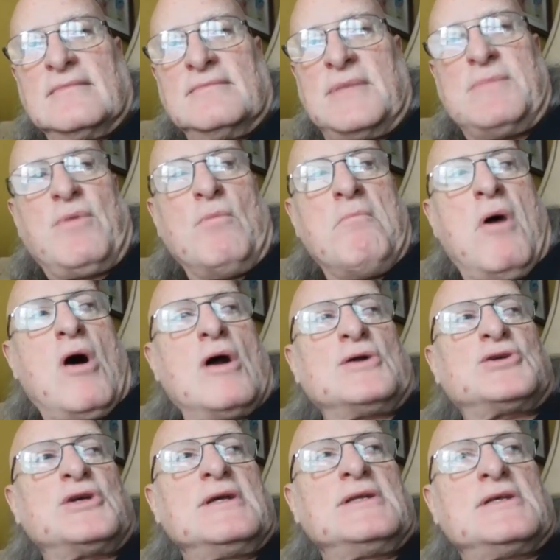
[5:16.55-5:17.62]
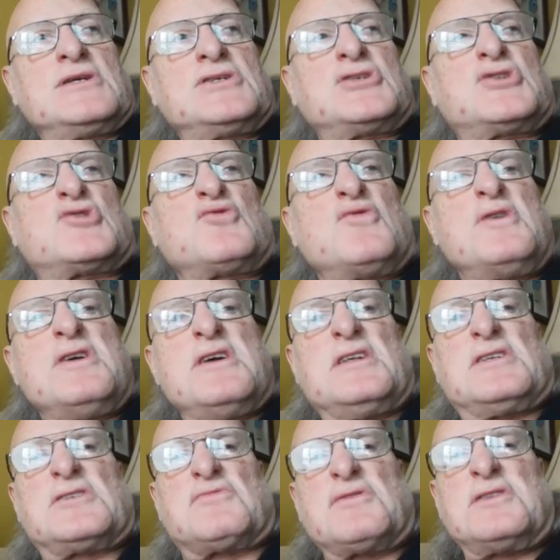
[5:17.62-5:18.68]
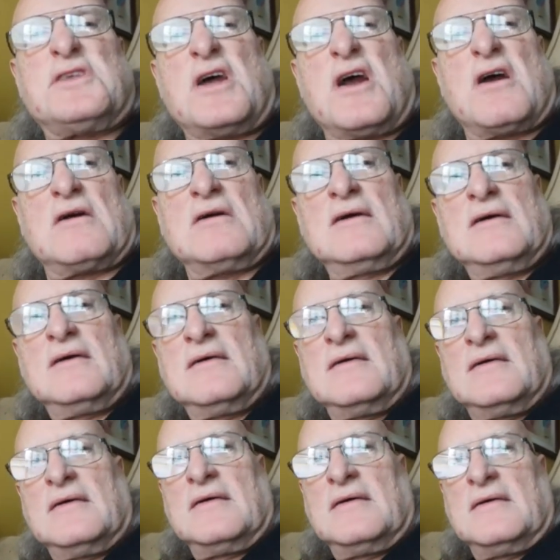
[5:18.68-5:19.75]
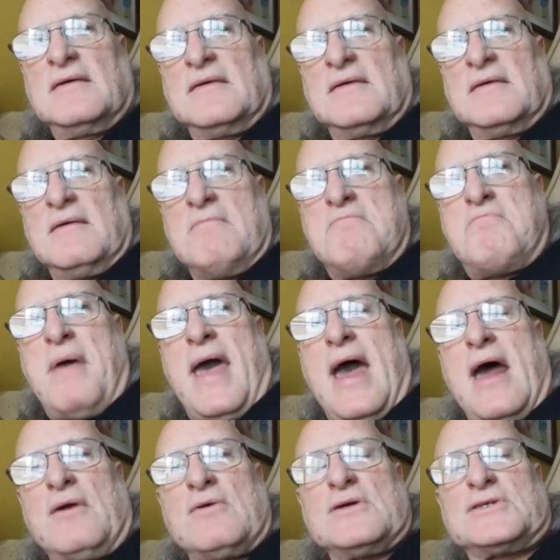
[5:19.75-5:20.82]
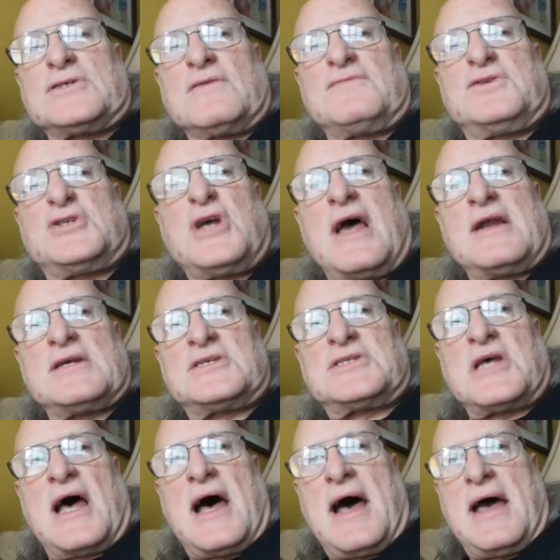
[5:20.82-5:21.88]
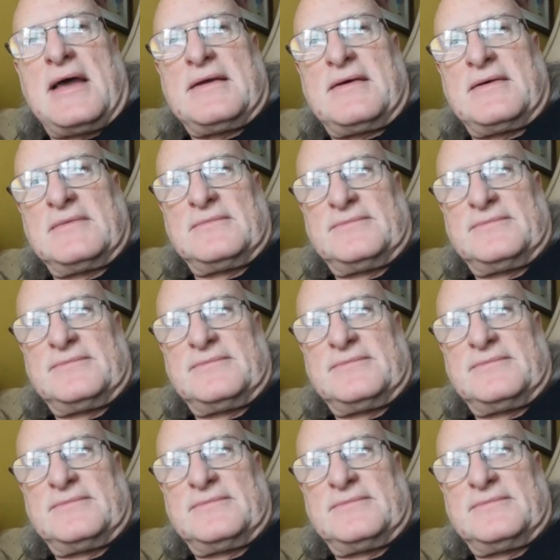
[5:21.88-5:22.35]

People marching in the streets with their banners of genocide.